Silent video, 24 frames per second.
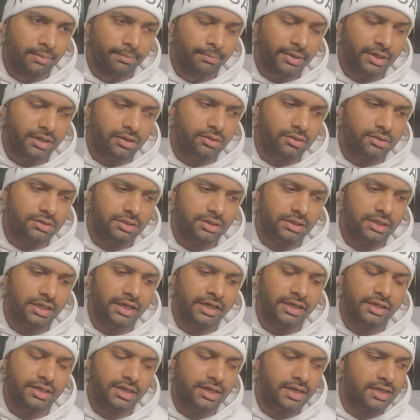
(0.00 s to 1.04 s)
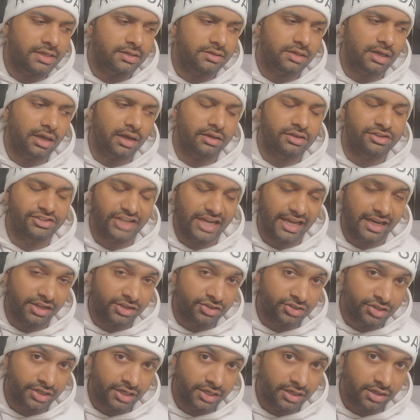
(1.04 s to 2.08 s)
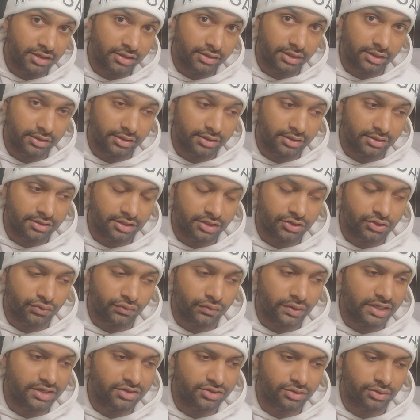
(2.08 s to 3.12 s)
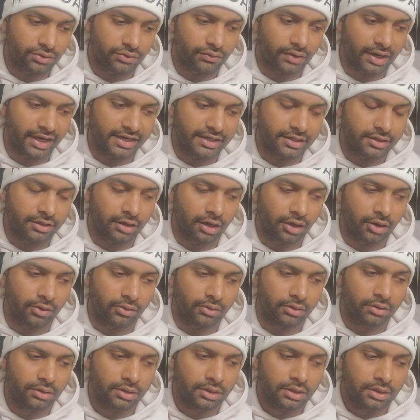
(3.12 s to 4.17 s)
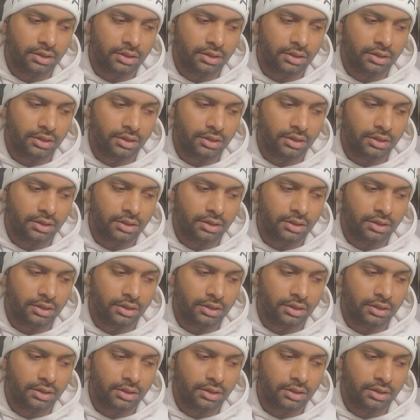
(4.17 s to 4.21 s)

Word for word: because it is a challenging uh, situation right now